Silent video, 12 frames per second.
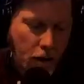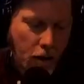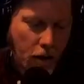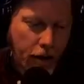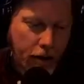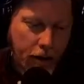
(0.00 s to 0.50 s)

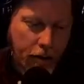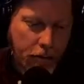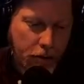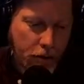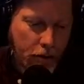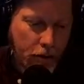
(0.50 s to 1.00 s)
lot of
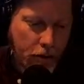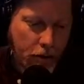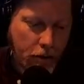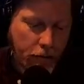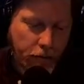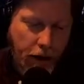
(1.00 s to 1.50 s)
times you
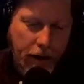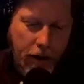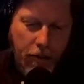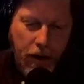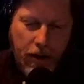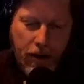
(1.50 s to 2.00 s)
can find
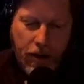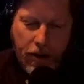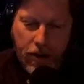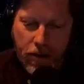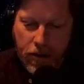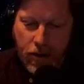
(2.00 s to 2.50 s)
them right
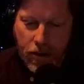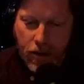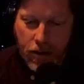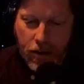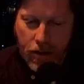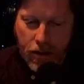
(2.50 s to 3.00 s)
there
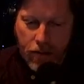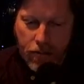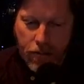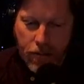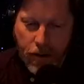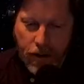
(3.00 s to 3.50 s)

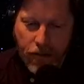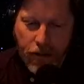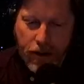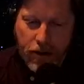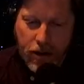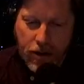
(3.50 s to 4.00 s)
at
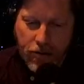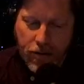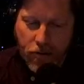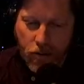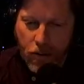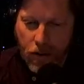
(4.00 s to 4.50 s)
Feinstein's
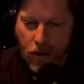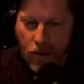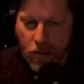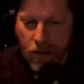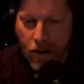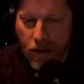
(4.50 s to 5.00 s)
54 Below.